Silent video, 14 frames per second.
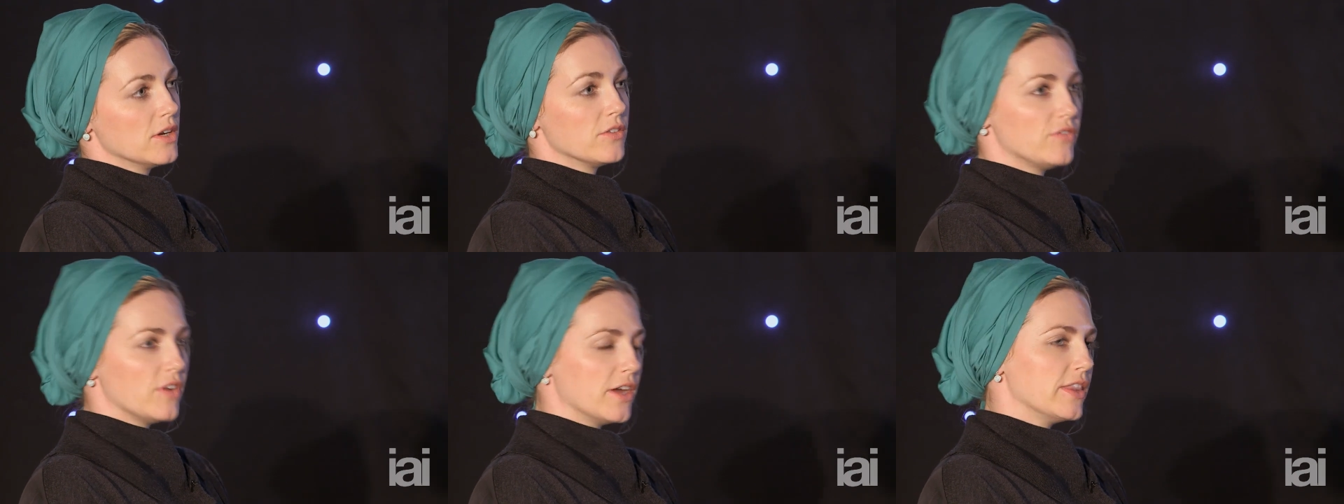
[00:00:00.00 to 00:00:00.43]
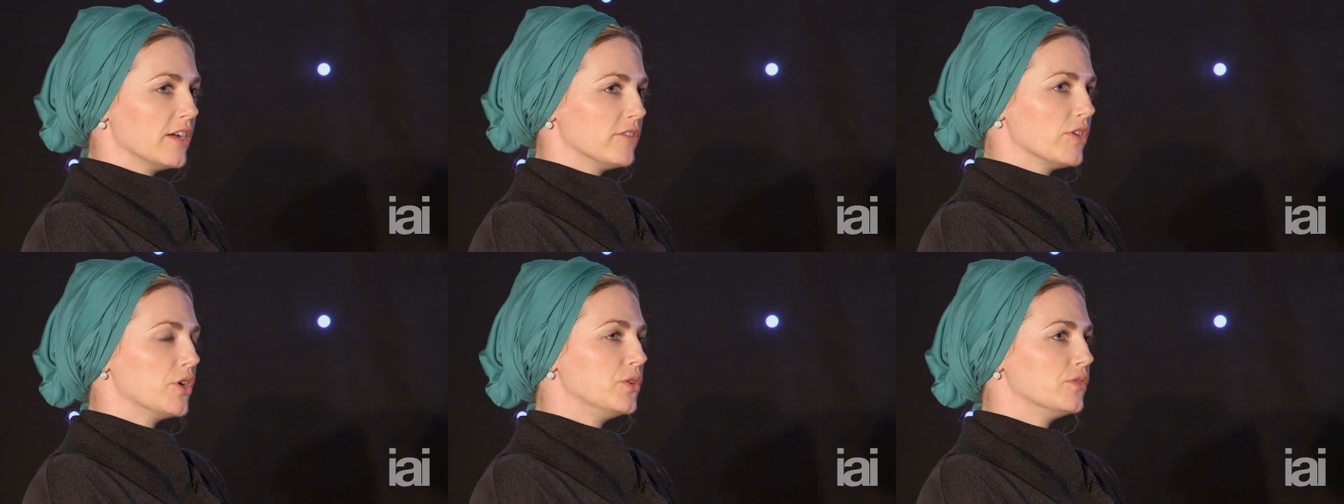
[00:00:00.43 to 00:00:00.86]
find
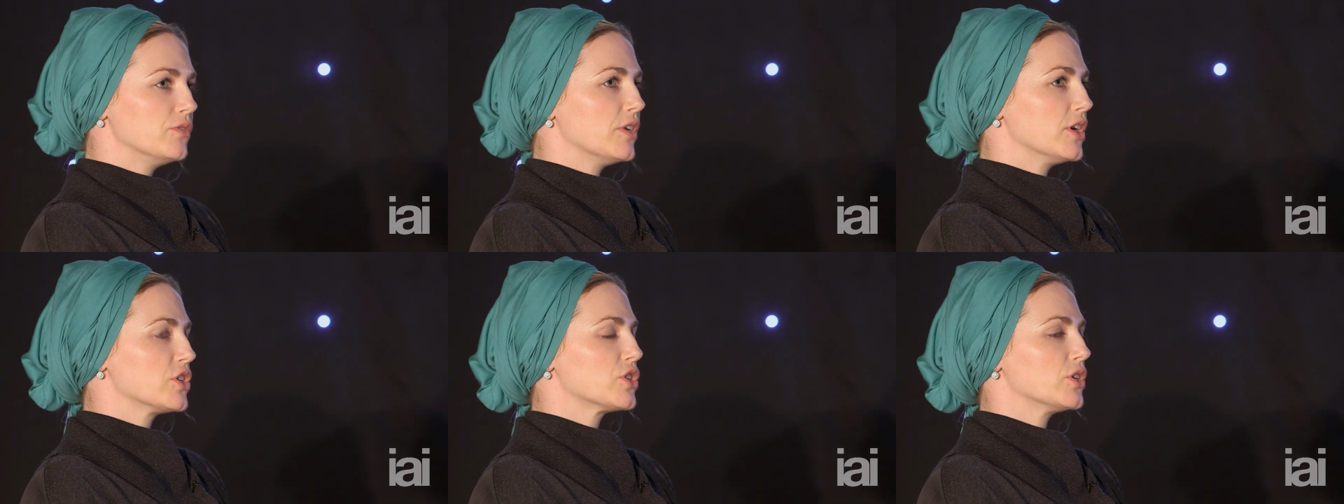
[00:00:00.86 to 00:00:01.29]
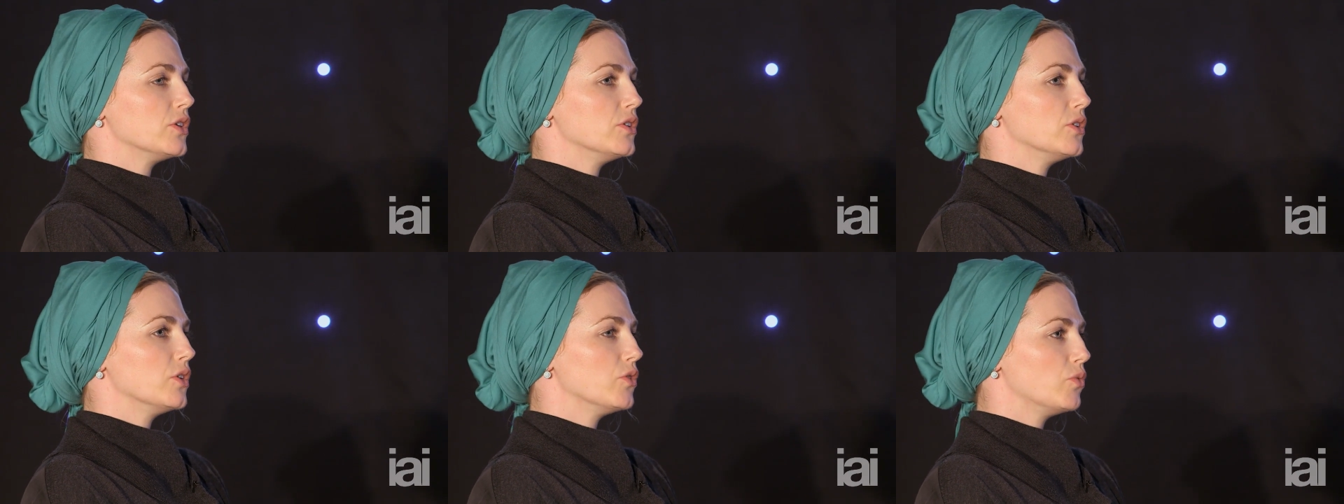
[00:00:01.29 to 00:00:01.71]
their own
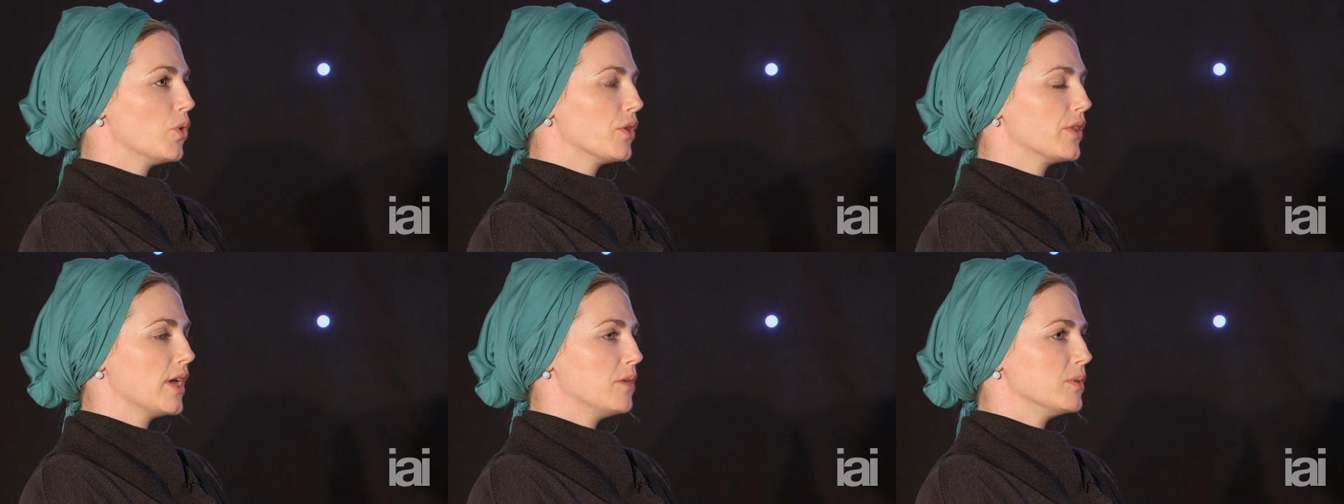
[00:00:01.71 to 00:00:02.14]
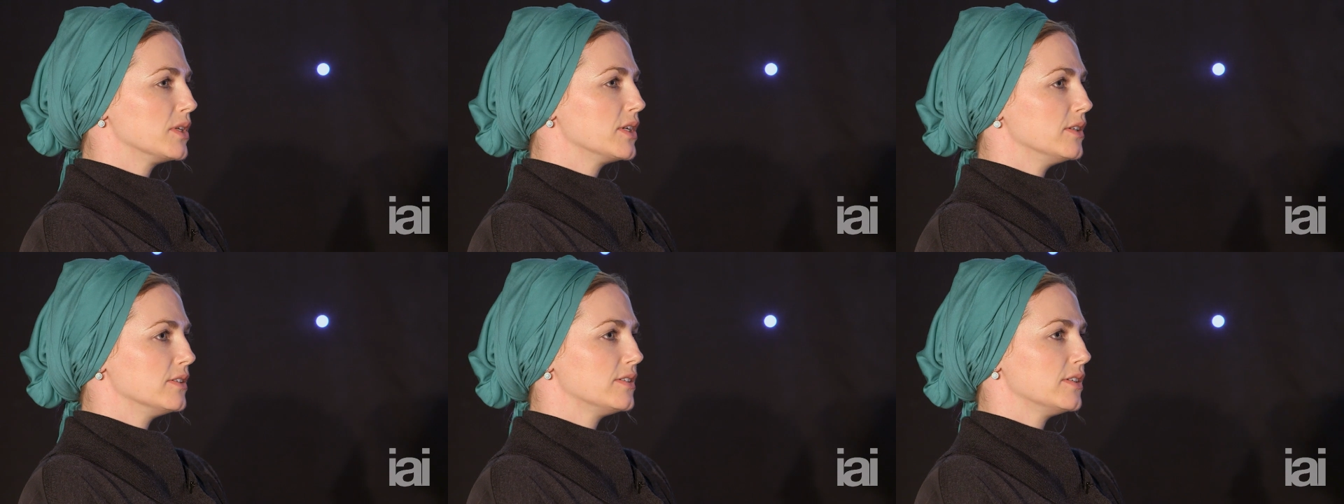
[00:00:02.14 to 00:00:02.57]
version of what they would
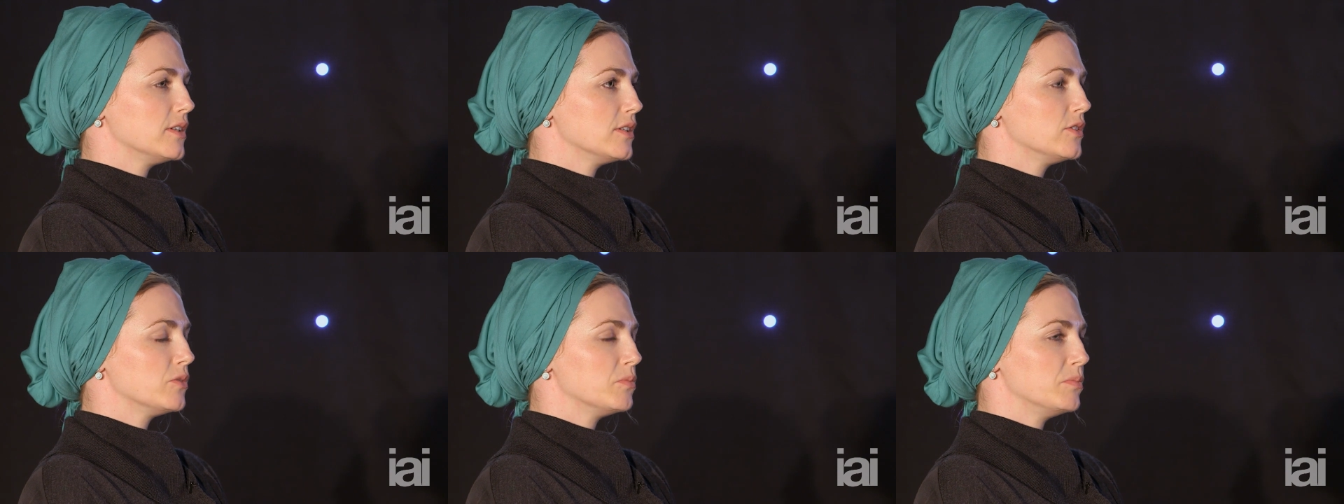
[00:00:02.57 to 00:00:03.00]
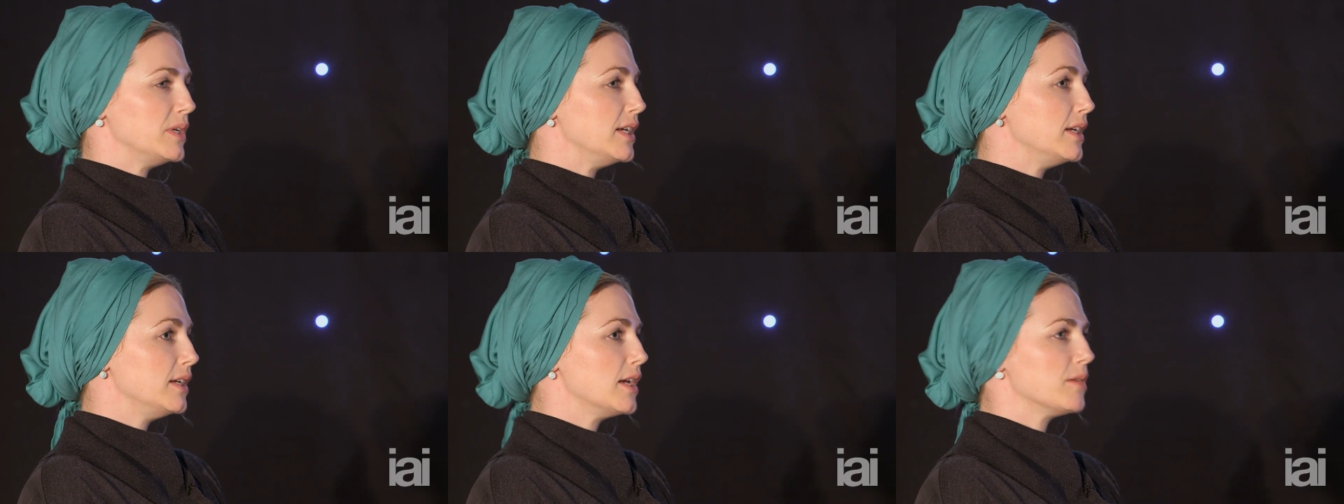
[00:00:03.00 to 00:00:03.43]
consider to
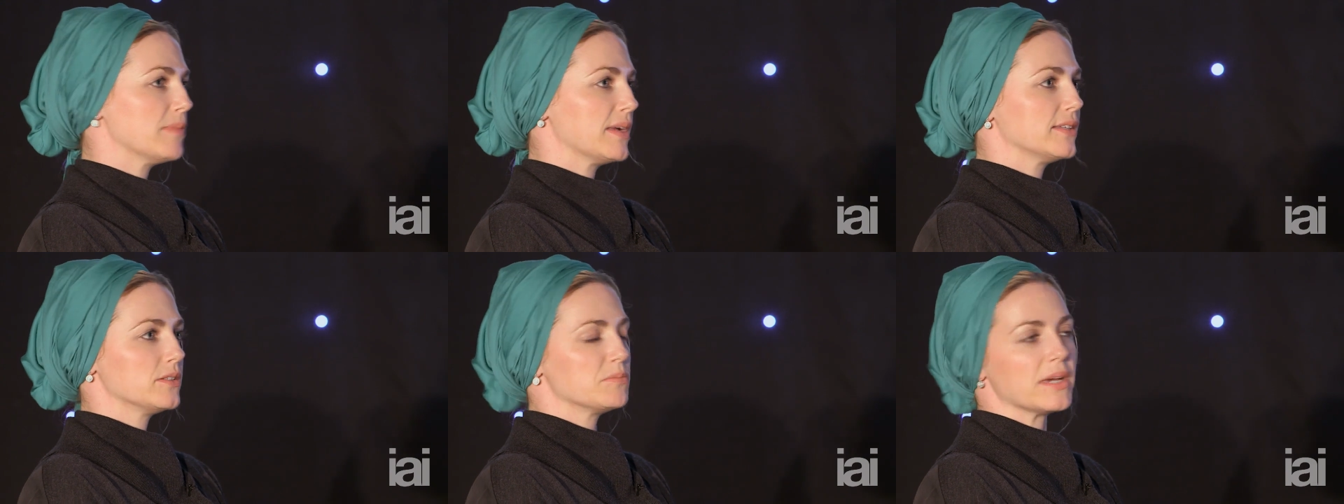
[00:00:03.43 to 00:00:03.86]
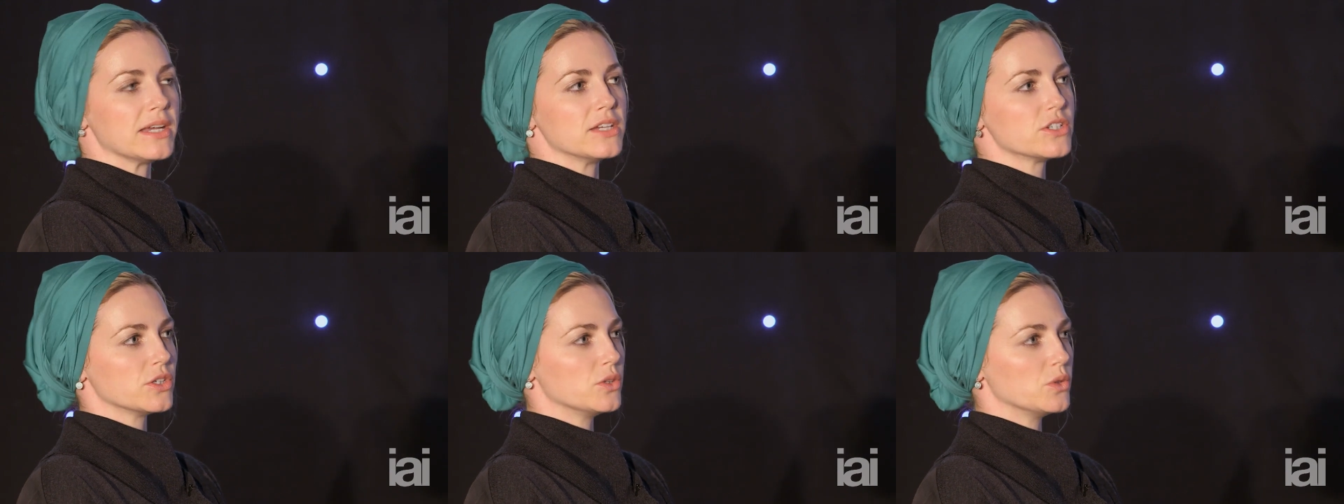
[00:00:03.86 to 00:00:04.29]
be
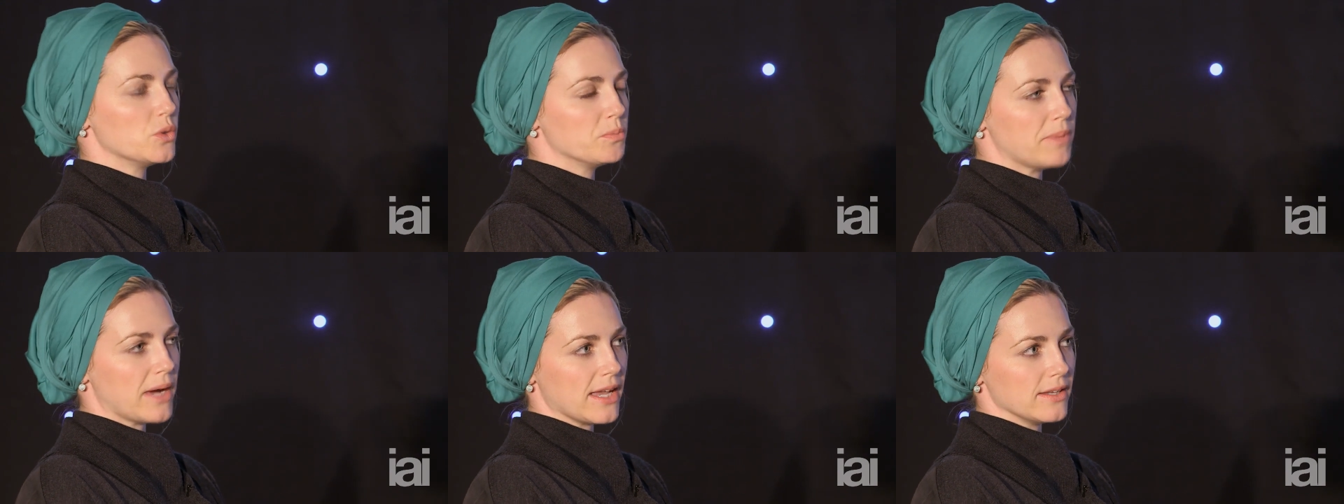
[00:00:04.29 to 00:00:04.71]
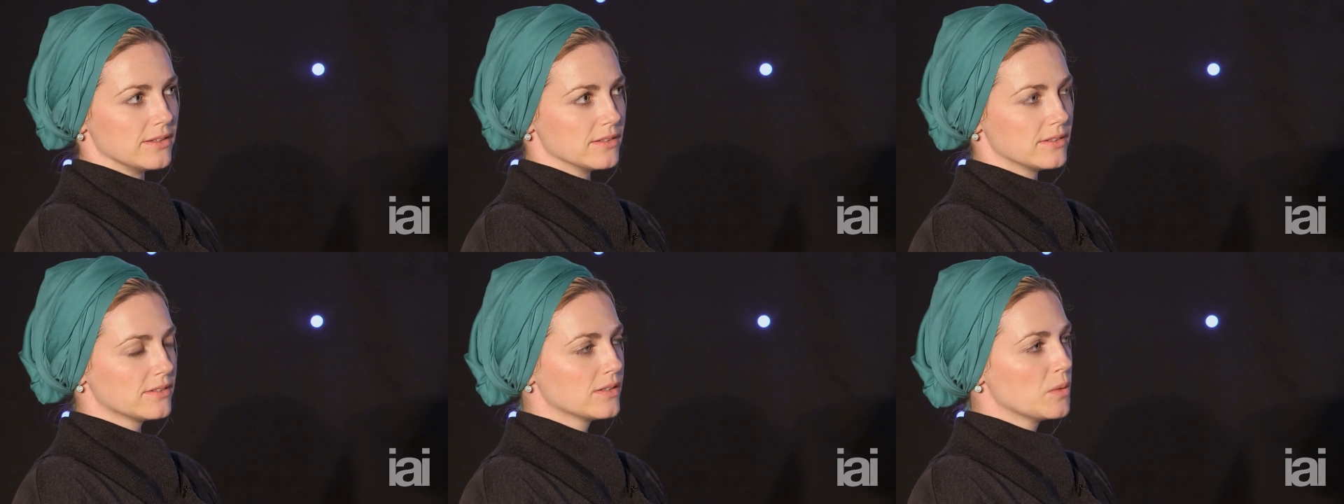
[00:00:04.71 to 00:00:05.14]
emancipation or
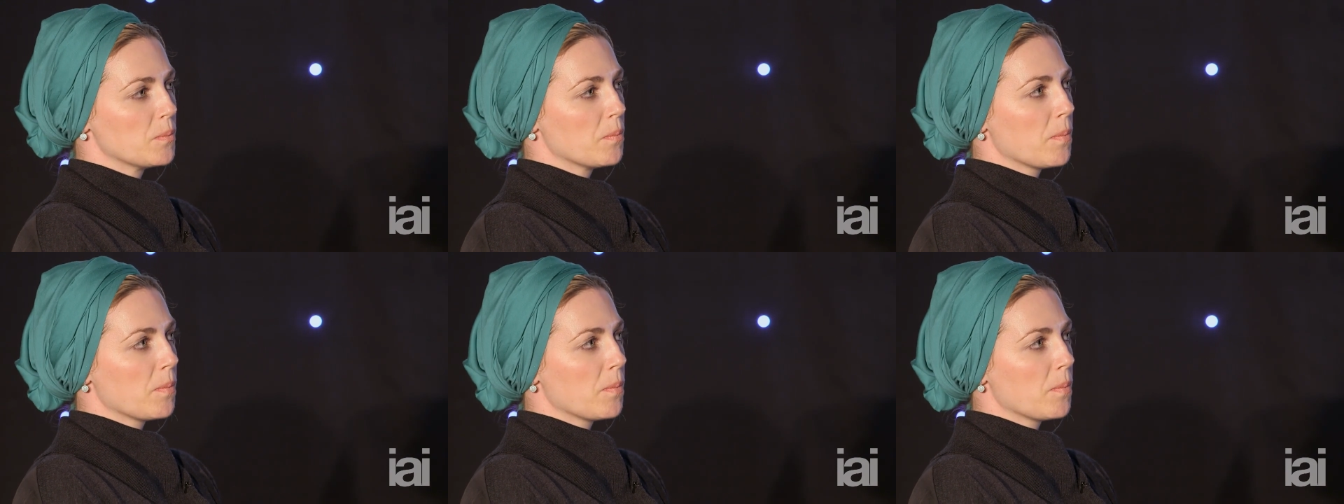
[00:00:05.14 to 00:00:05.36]
balance.